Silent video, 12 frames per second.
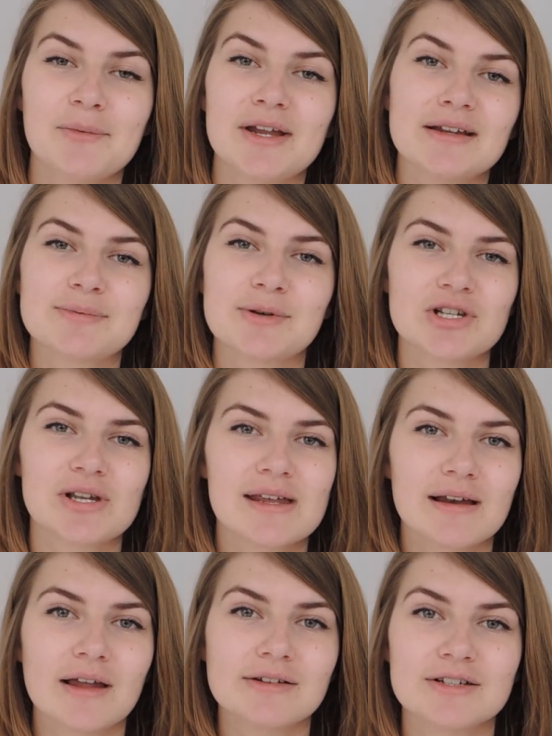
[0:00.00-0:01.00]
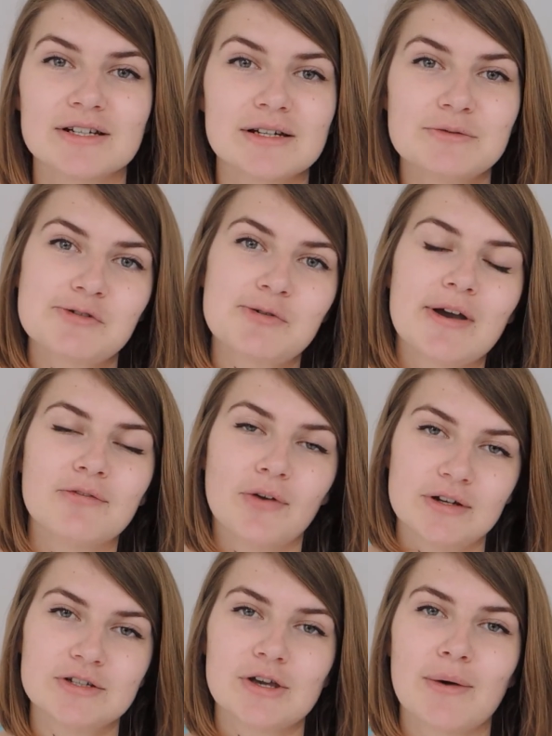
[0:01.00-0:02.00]
I mean, especially in London, it was quite
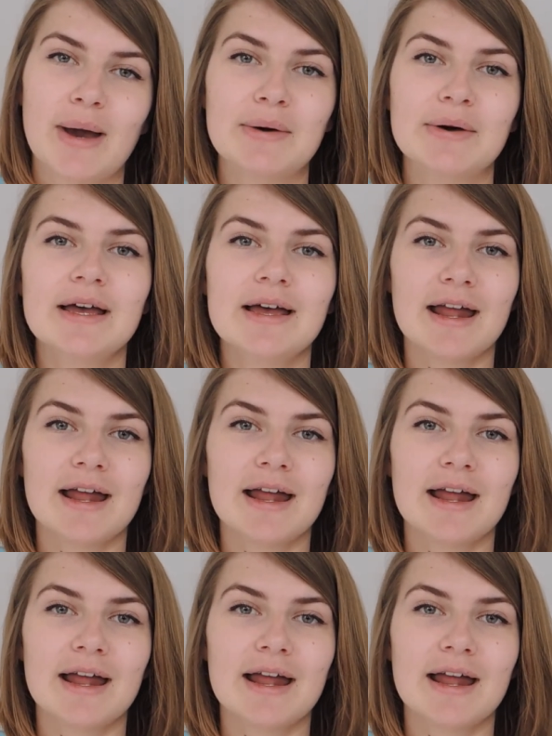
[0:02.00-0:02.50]
fun to go out